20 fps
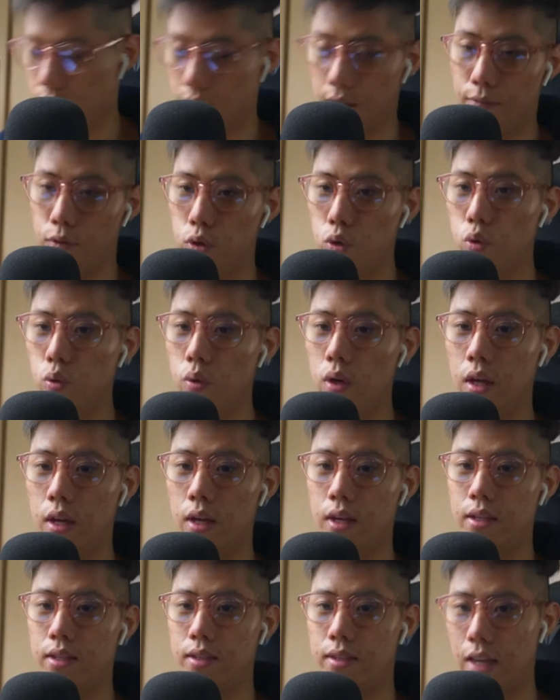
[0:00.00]
if you
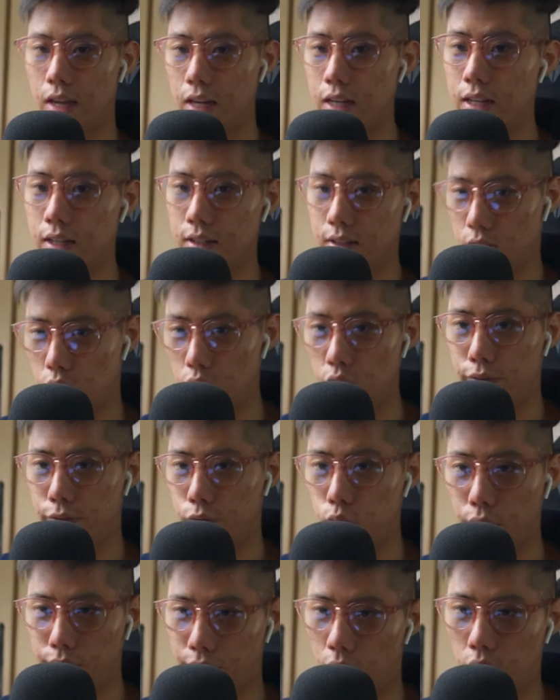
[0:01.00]
think, you know, if
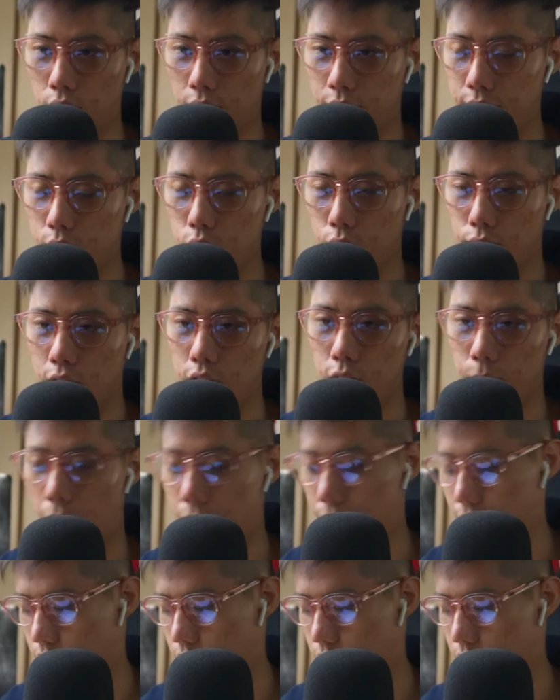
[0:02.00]
you've calculated, you've done the math